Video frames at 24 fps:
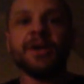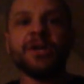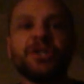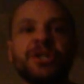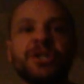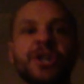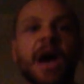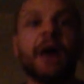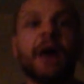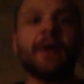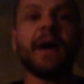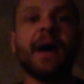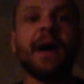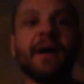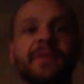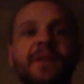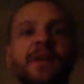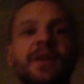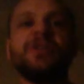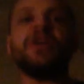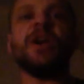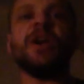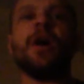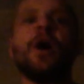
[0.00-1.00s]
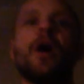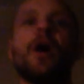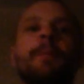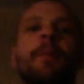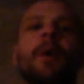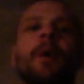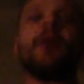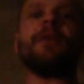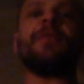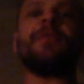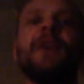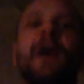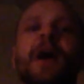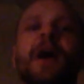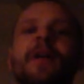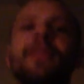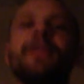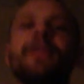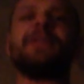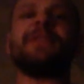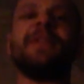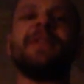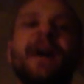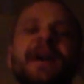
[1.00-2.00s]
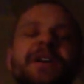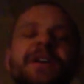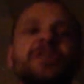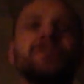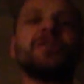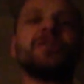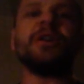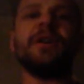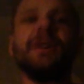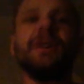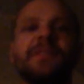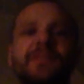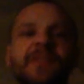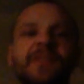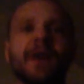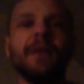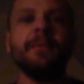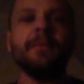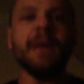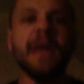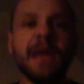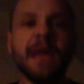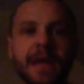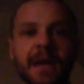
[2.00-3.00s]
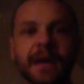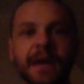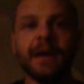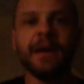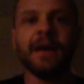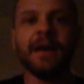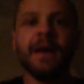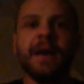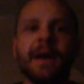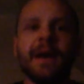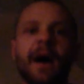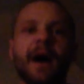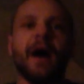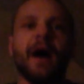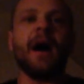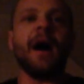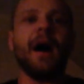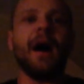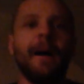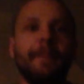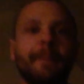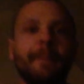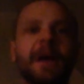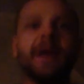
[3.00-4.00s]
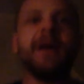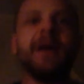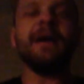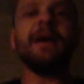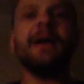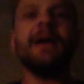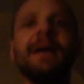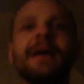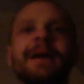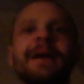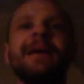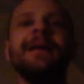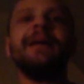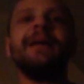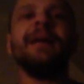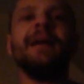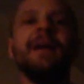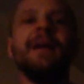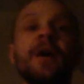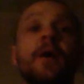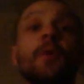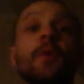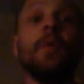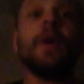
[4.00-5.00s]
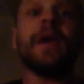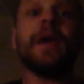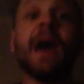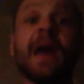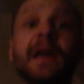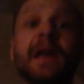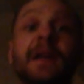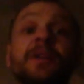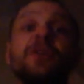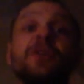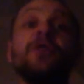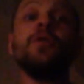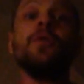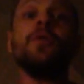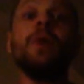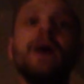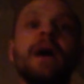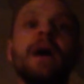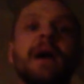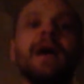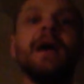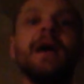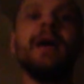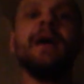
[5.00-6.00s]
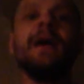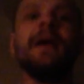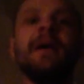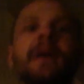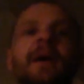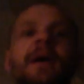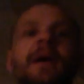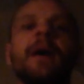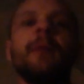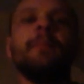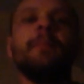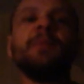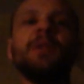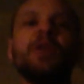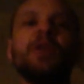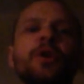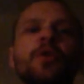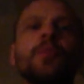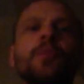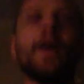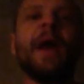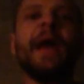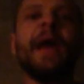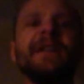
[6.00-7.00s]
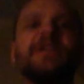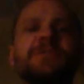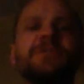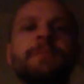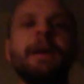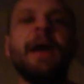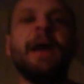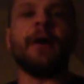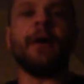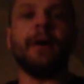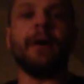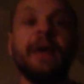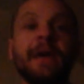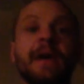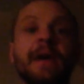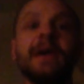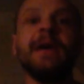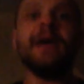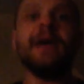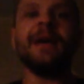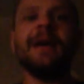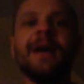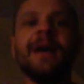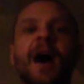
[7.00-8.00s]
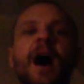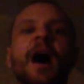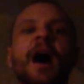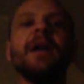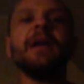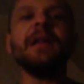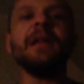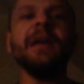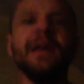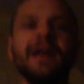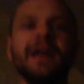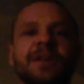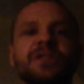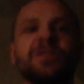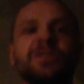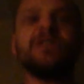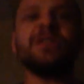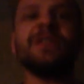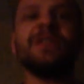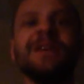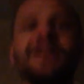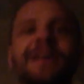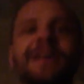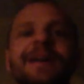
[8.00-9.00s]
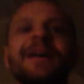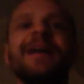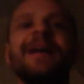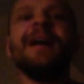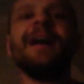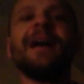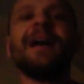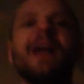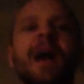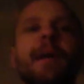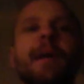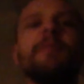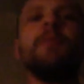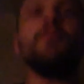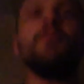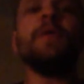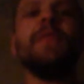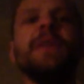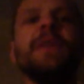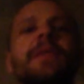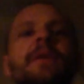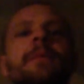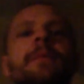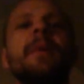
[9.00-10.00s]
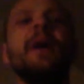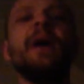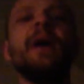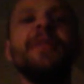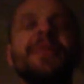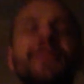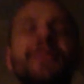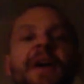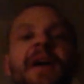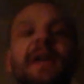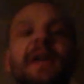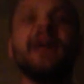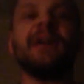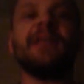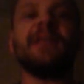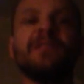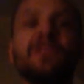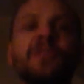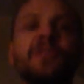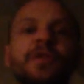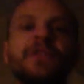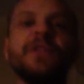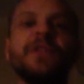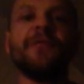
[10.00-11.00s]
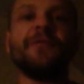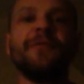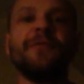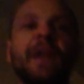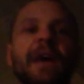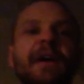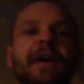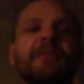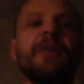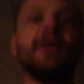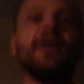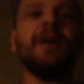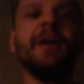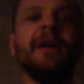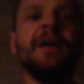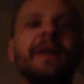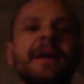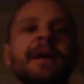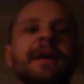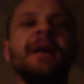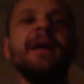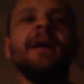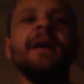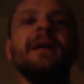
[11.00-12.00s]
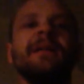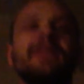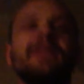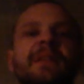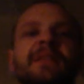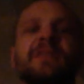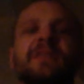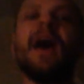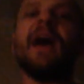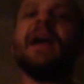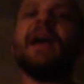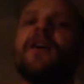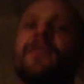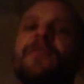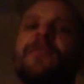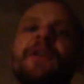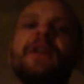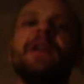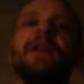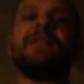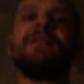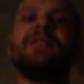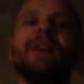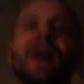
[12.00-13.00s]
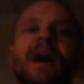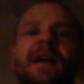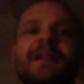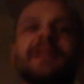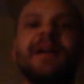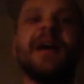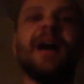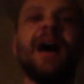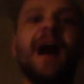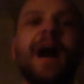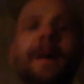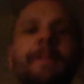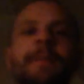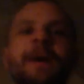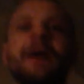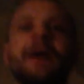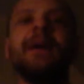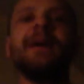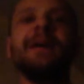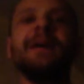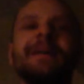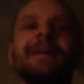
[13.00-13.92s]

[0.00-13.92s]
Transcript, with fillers: Shout out to JR Barthel, this nice shirt he sent me. Um, we got a new Blue Rageberry Unleashed coming within the month, exclusive flavor to tigerfitness.com.